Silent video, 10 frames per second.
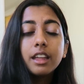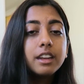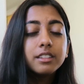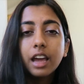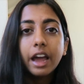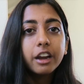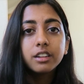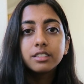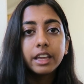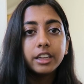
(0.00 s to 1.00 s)
an
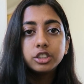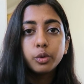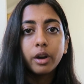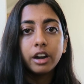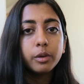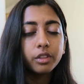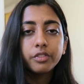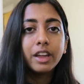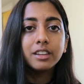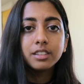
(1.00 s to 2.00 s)
entire sanctuary with
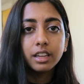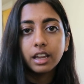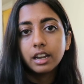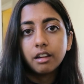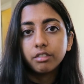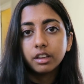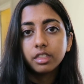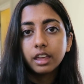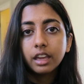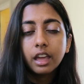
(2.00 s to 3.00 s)
fencing and
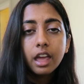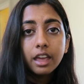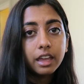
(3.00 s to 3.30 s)
everything